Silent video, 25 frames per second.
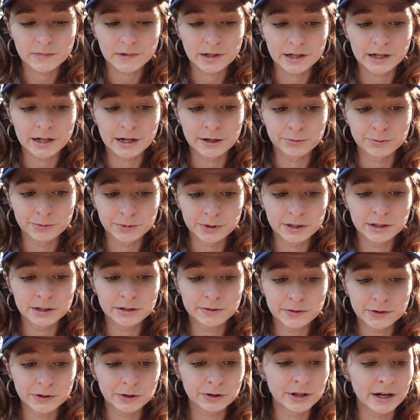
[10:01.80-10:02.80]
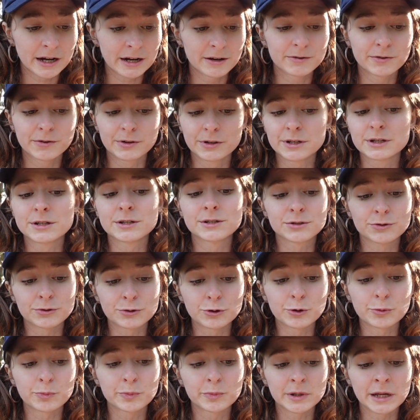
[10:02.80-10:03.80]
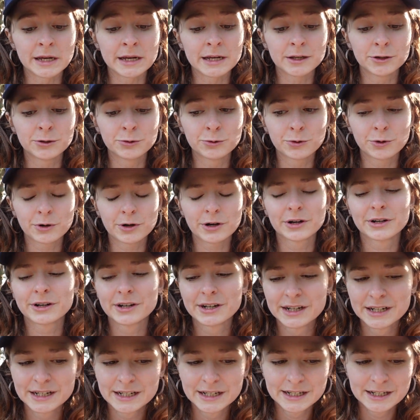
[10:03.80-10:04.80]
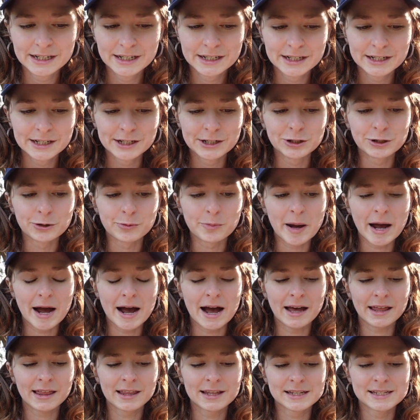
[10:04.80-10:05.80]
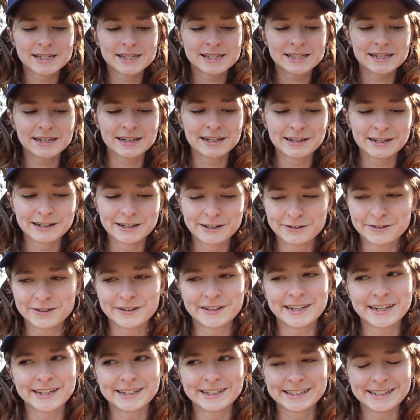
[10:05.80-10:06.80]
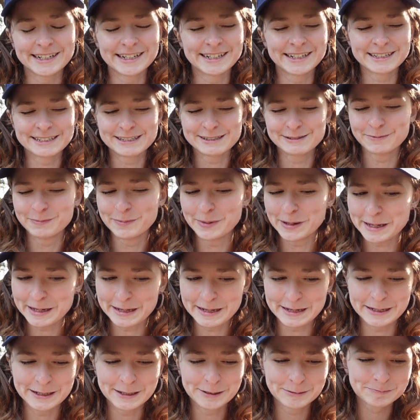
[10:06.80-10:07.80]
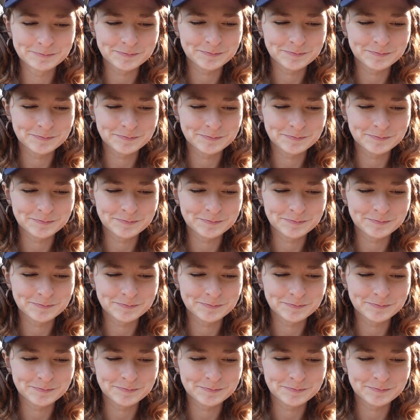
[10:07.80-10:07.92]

And I really feel that for this group, like your path is significant and it's big.